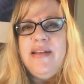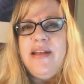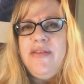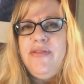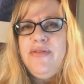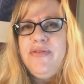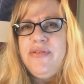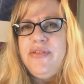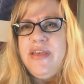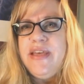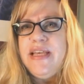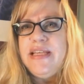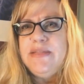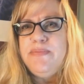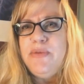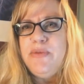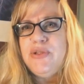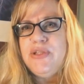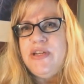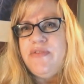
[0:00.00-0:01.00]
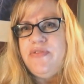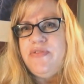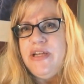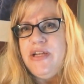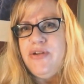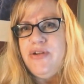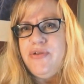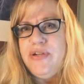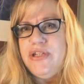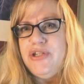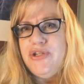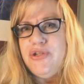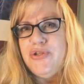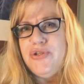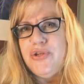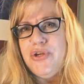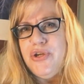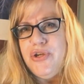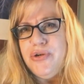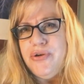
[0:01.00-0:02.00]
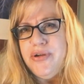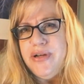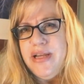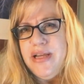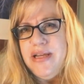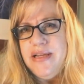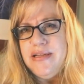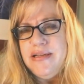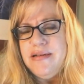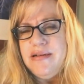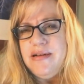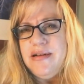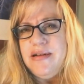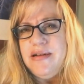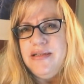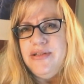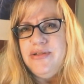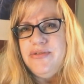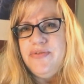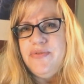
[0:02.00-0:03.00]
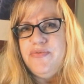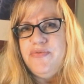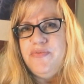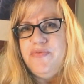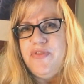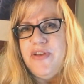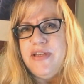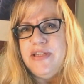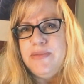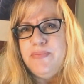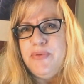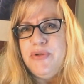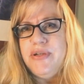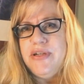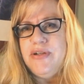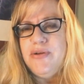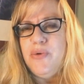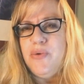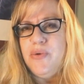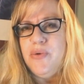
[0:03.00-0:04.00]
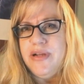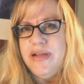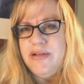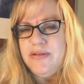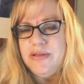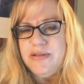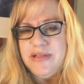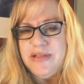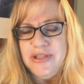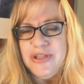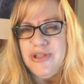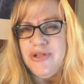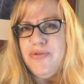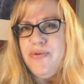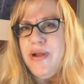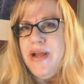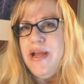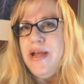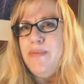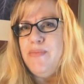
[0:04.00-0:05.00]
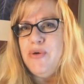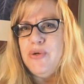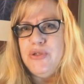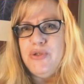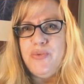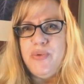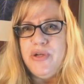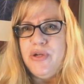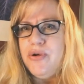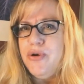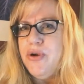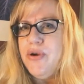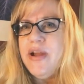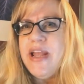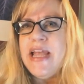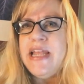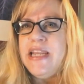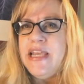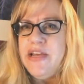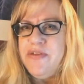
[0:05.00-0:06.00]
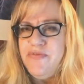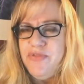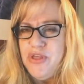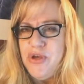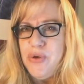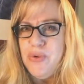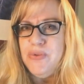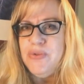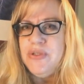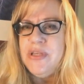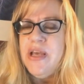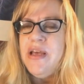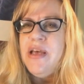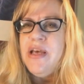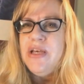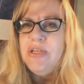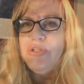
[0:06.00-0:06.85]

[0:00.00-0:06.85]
Another thing is most definitely increase your security on your Facebook or Instagram or Twitter or any of those